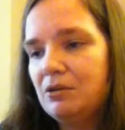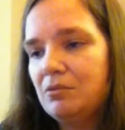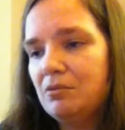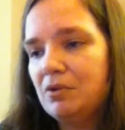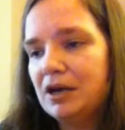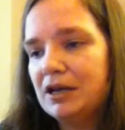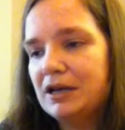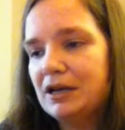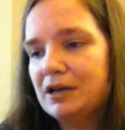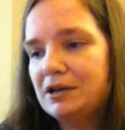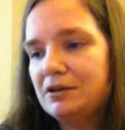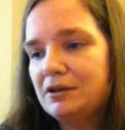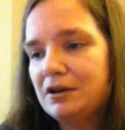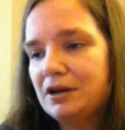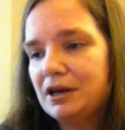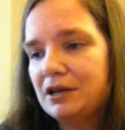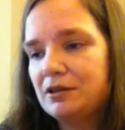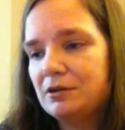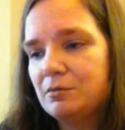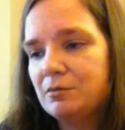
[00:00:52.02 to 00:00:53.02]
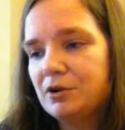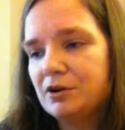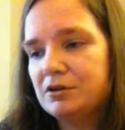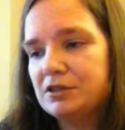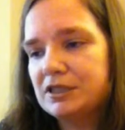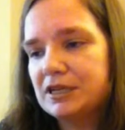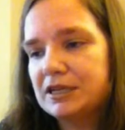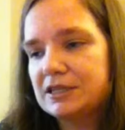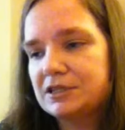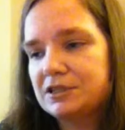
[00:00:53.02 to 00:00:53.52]
100 other
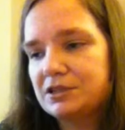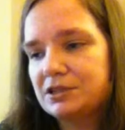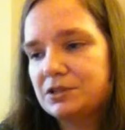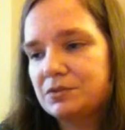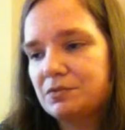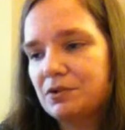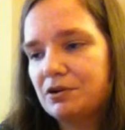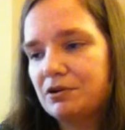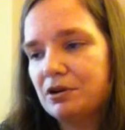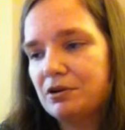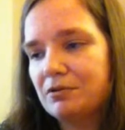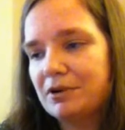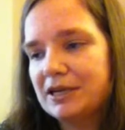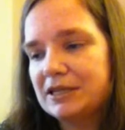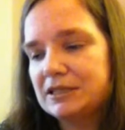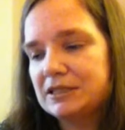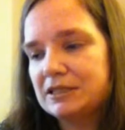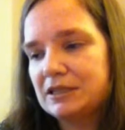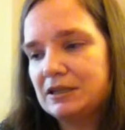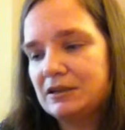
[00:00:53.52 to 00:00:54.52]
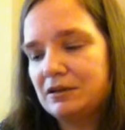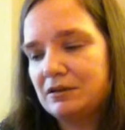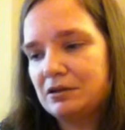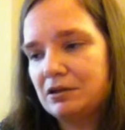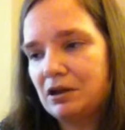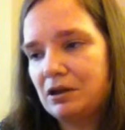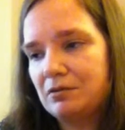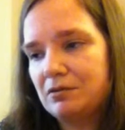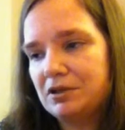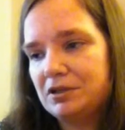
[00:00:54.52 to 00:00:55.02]
protesters were arrested
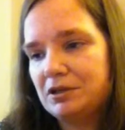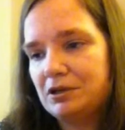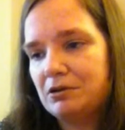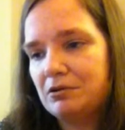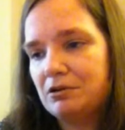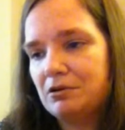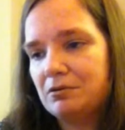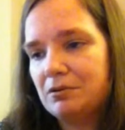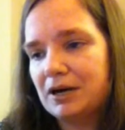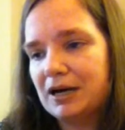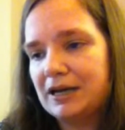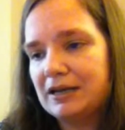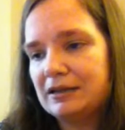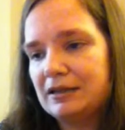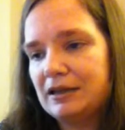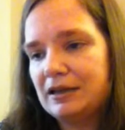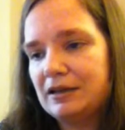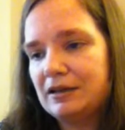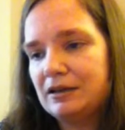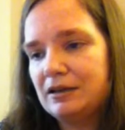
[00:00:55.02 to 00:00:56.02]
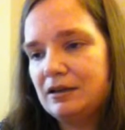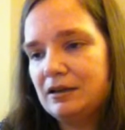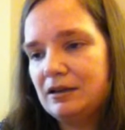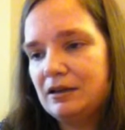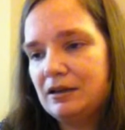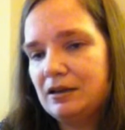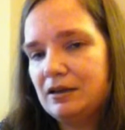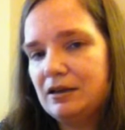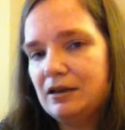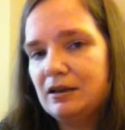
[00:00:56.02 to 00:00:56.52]
along with Noah Wyle.
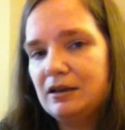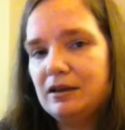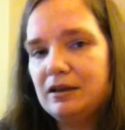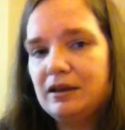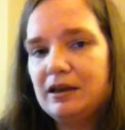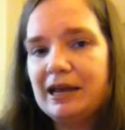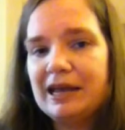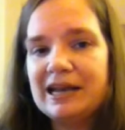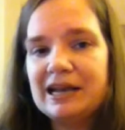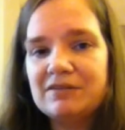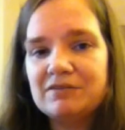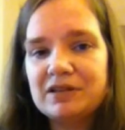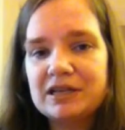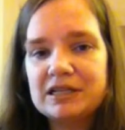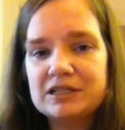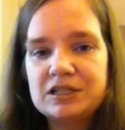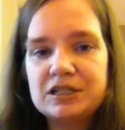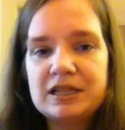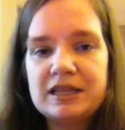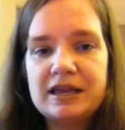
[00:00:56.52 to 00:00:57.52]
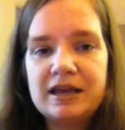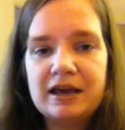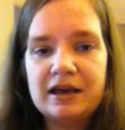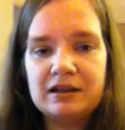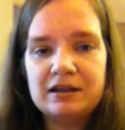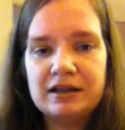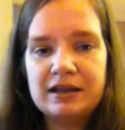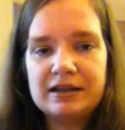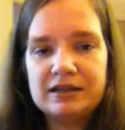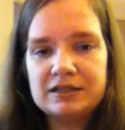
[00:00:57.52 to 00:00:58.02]
And I've linked to the
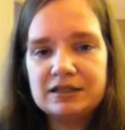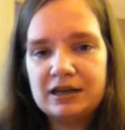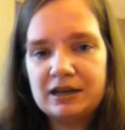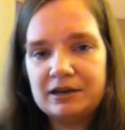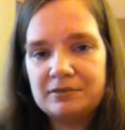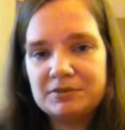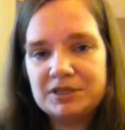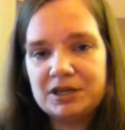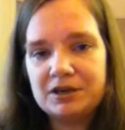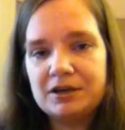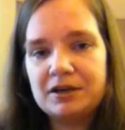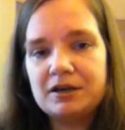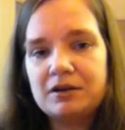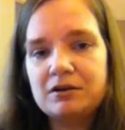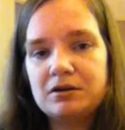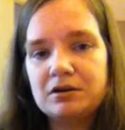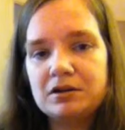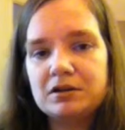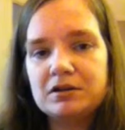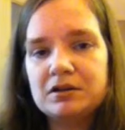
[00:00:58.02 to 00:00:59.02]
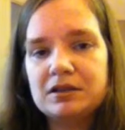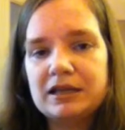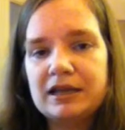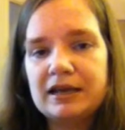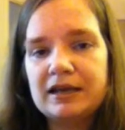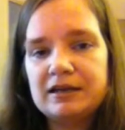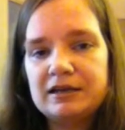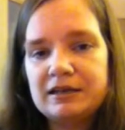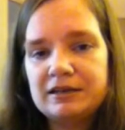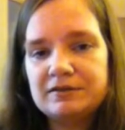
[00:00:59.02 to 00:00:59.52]
LA Times article
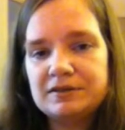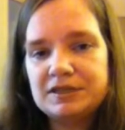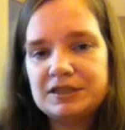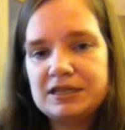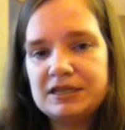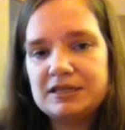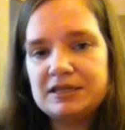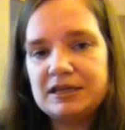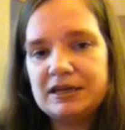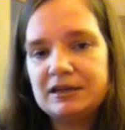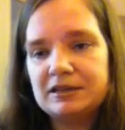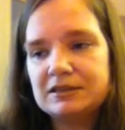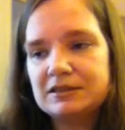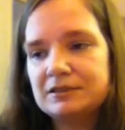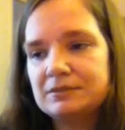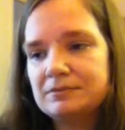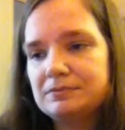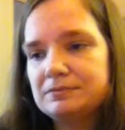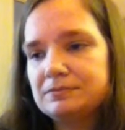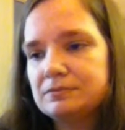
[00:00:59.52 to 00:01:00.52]
that gives details.